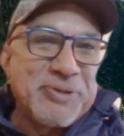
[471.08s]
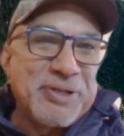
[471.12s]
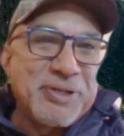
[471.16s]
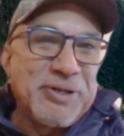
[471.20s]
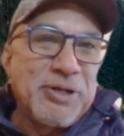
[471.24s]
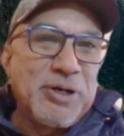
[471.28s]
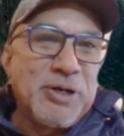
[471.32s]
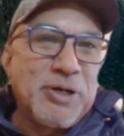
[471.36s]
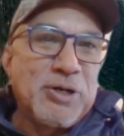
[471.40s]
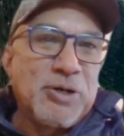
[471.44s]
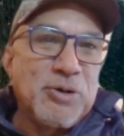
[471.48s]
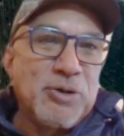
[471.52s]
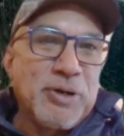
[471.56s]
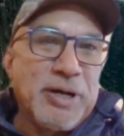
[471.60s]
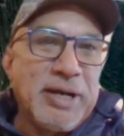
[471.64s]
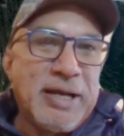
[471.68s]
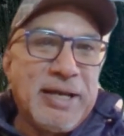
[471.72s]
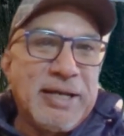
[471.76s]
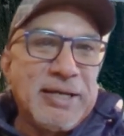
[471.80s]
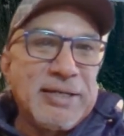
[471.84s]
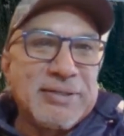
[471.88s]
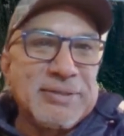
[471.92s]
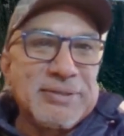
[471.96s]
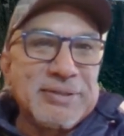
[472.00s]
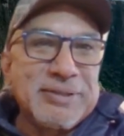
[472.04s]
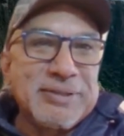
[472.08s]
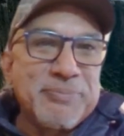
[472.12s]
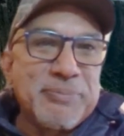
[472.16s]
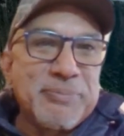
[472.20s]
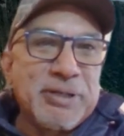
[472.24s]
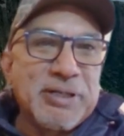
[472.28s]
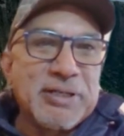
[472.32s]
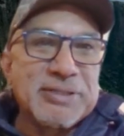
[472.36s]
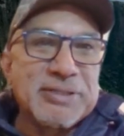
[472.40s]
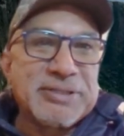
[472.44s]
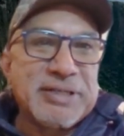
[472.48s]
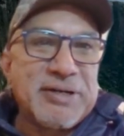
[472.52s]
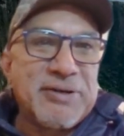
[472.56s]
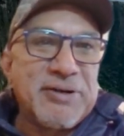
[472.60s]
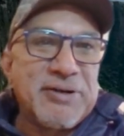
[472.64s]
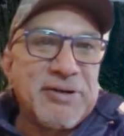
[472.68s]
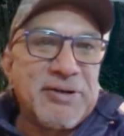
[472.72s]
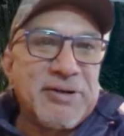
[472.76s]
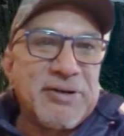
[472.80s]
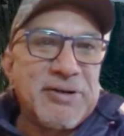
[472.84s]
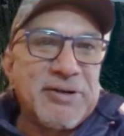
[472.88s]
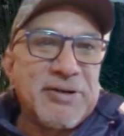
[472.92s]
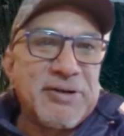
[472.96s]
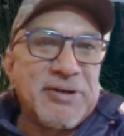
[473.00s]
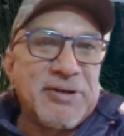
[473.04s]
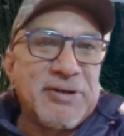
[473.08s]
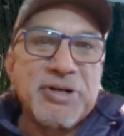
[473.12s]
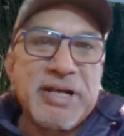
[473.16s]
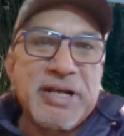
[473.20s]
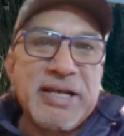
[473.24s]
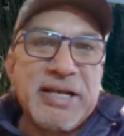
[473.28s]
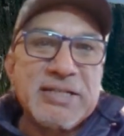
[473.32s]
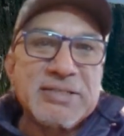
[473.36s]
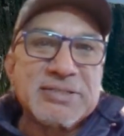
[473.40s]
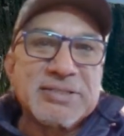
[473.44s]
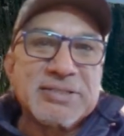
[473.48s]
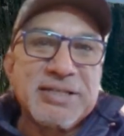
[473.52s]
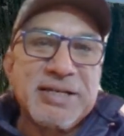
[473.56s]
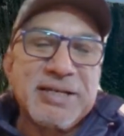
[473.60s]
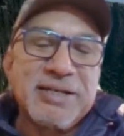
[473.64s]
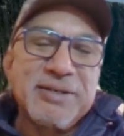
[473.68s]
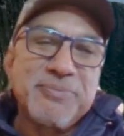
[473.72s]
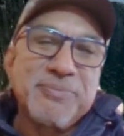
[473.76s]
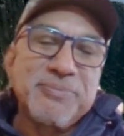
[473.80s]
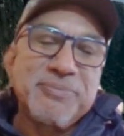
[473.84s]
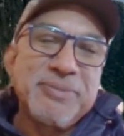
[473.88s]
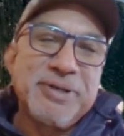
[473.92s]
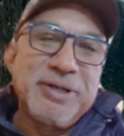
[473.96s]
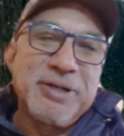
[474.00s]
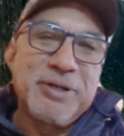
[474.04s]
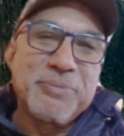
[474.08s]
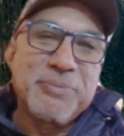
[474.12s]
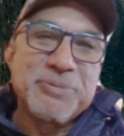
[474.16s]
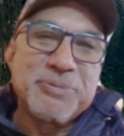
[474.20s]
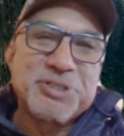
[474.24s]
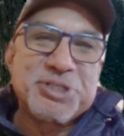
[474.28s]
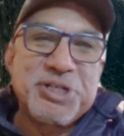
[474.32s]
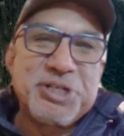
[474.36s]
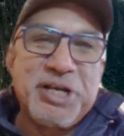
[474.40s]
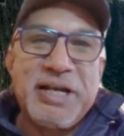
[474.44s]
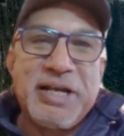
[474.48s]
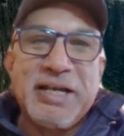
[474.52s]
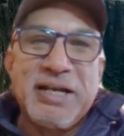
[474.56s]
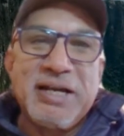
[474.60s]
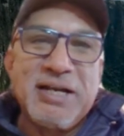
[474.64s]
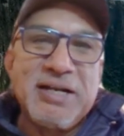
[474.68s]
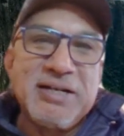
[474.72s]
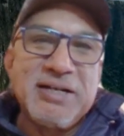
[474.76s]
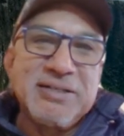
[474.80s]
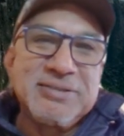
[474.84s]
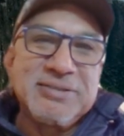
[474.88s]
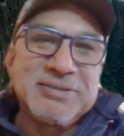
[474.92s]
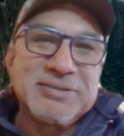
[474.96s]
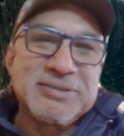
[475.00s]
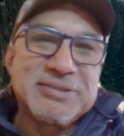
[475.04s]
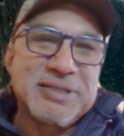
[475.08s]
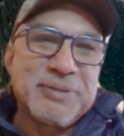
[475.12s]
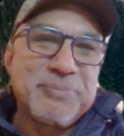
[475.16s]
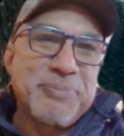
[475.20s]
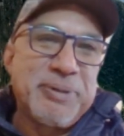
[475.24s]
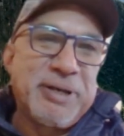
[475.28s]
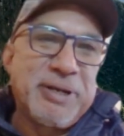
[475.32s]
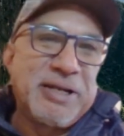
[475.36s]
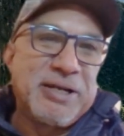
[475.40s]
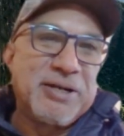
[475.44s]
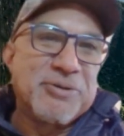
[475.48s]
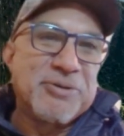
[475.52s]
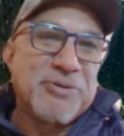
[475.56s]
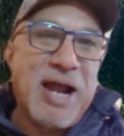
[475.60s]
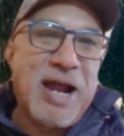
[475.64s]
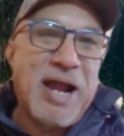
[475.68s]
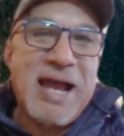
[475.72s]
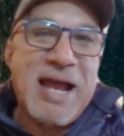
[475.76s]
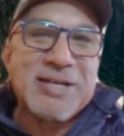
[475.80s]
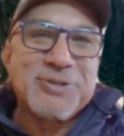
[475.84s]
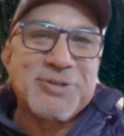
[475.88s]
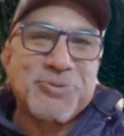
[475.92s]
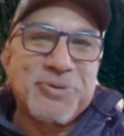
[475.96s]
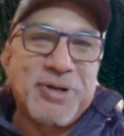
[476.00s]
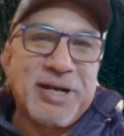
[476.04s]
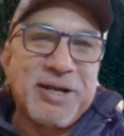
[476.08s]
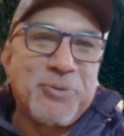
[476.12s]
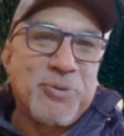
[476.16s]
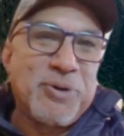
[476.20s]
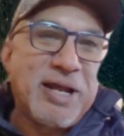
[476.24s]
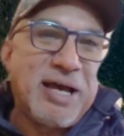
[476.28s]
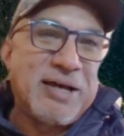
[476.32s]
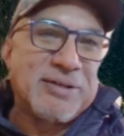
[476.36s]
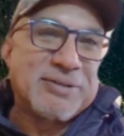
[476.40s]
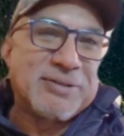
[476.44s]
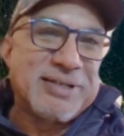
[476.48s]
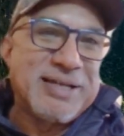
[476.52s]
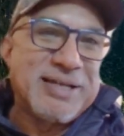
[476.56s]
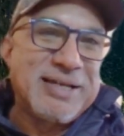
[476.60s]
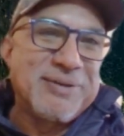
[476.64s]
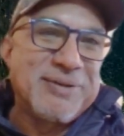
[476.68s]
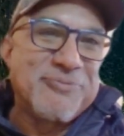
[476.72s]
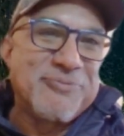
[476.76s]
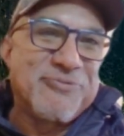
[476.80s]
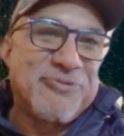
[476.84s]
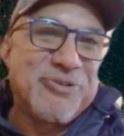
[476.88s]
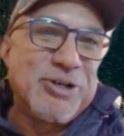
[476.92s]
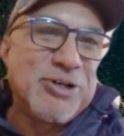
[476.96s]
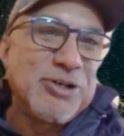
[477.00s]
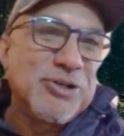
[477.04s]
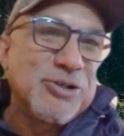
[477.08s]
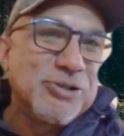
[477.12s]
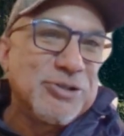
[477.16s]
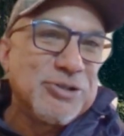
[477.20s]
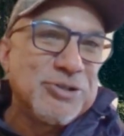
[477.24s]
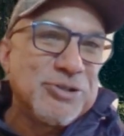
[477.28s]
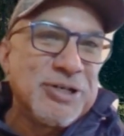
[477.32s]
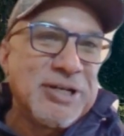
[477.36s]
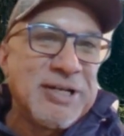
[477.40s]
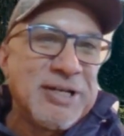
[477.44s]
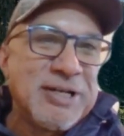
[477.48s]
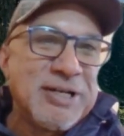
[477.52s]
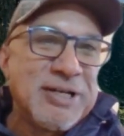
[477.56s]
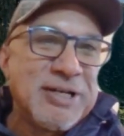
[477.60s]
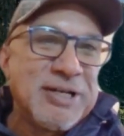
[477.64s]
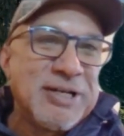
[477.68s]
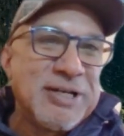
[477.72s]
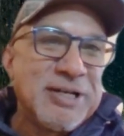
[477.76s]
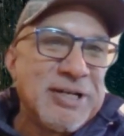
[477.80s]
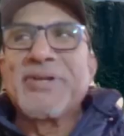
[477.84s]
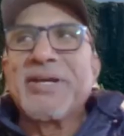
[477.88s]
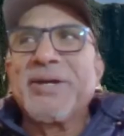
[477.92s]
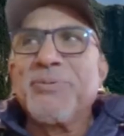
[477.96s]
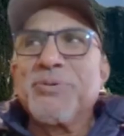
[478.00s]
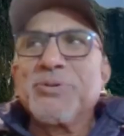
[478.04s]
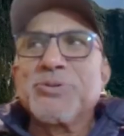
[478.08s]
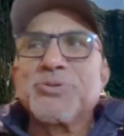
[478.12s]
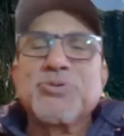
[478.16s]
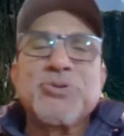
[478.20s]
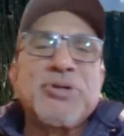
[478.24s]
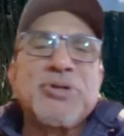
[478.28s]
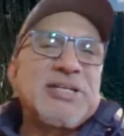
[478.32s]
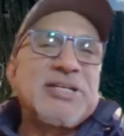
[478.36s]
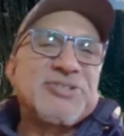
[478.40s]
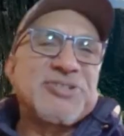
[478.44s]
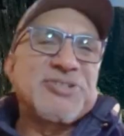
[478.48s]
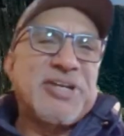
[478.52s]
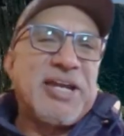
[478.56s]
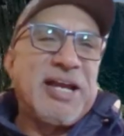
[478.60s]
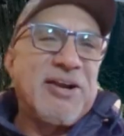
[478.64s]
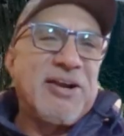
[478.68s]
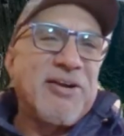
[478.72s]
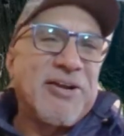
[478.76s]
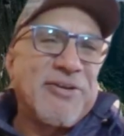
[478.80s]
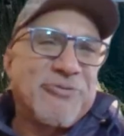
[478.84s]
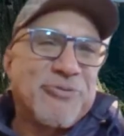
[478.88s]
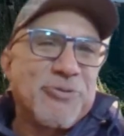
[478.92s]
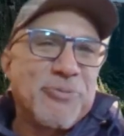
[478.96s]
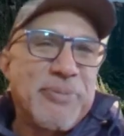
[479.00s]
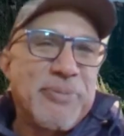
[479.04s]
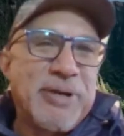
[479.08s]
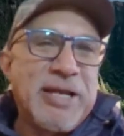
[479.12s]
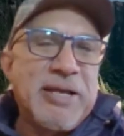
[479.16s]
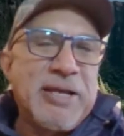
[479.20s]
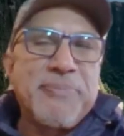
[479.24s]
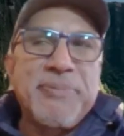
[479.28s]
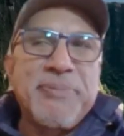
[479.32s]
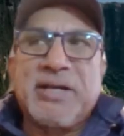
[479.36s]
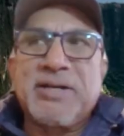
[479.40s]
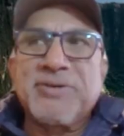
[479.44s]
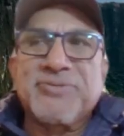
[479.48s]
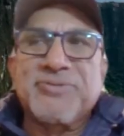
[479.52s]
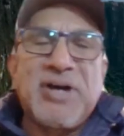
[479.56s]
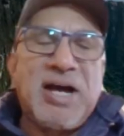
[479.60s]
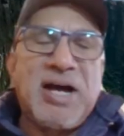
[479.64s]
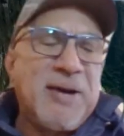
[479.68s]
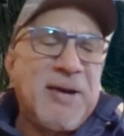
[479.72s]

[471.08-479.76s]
you know, and military in the streets and, you know, machine guns and being harassed when I went out to get food. It was really scary for me because